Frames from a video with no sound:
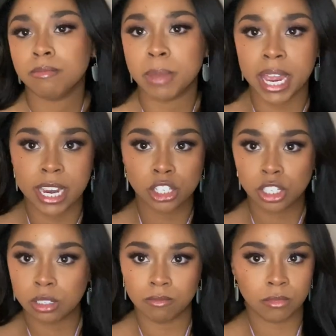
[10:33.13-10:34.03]
beige,
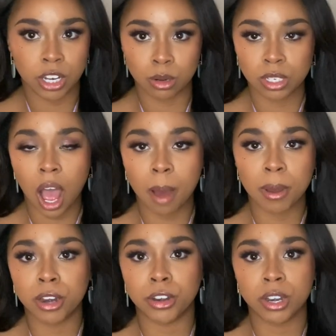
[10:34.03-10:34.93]
you know, top
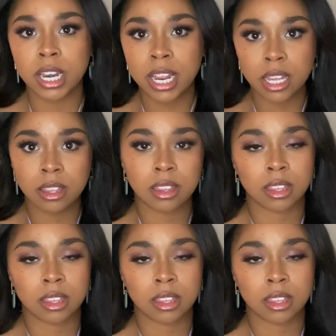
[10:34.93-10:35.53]
underneath,